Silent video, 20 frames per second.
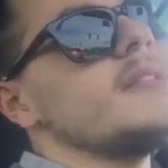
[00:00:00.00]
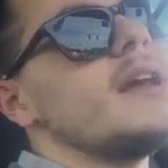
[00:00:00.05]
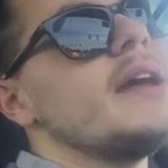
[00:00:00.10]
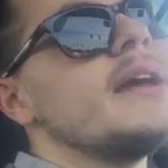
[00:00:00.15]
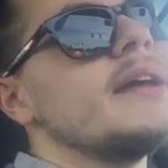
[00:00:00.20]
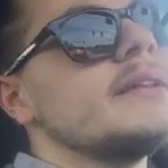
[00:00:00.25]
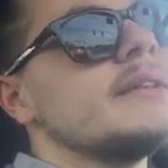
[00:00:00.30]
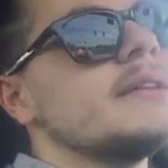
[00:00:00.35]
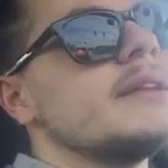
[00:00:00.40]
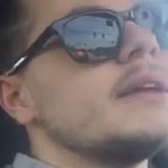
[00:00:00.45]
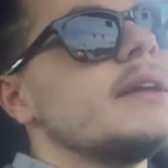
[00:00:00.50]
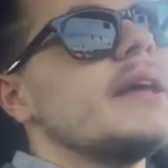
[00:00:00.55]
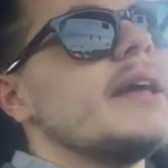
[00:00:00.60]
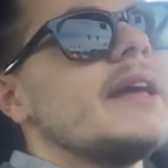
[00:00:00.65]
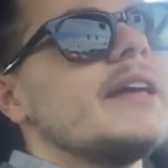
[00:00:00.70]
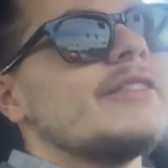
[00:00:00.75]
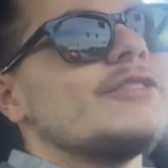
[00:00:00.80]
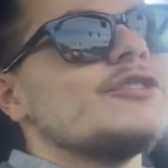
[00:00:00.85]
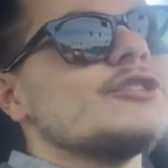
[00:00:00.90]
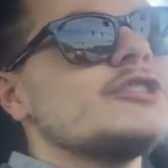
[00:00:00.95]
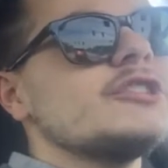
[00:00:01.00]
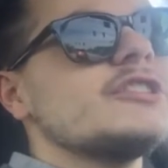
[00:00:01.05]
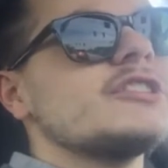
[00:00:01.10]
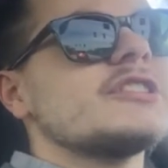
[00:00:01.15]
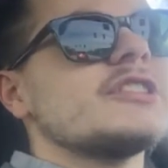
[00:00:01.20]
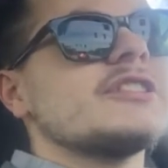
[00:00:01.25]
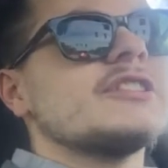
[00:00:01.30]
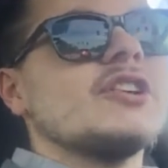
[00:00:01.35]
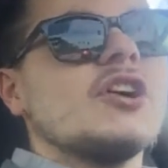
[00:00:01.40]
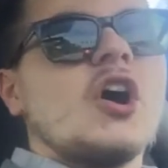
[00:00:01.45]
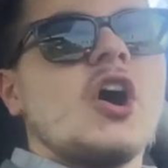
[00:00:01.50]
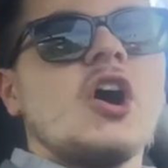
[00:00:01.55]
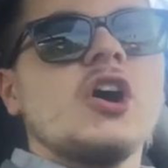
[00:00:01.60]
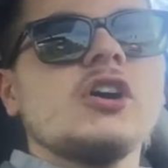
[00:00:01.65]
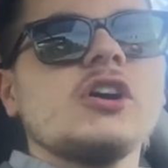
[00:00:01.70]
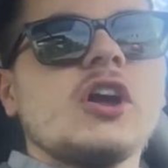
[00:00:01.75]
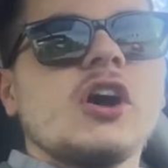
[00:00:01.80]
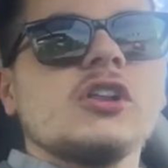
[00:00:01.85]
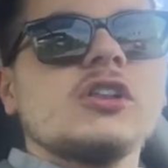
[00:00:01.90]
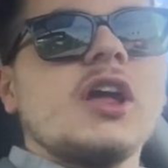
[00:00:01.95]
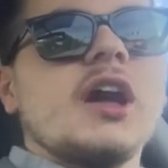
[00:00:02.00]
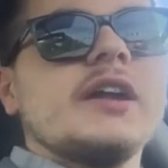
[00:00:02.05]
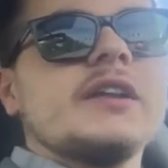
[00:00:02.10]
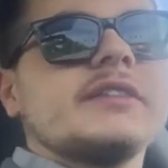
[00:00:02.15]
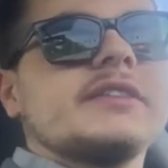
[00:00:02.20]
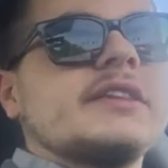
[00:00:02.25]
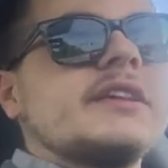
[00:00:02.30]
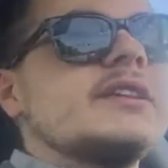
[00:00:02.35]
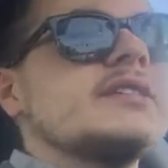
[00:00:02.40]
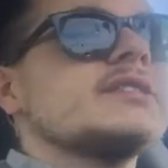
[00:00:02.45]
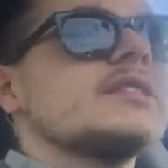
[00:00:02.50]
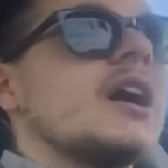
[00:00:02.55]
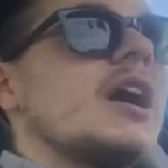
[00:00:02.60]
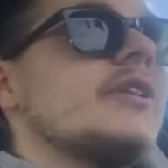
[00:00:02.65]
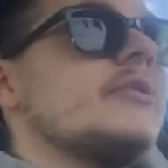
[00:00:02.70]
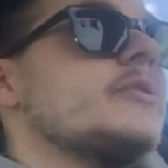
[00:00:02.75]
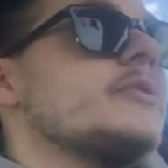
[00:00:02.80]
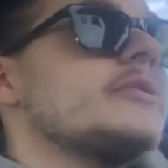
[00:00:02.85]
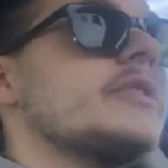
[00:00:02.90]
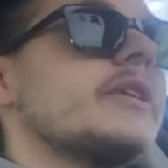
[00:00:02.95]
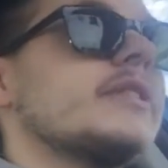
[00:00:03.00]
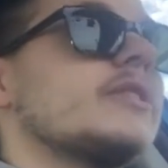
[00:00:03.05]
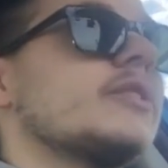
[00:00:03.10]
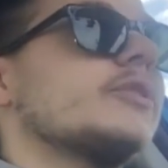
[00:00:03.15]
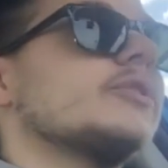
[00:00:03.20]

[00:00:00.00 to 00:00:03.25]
And there aren't a lot of things other than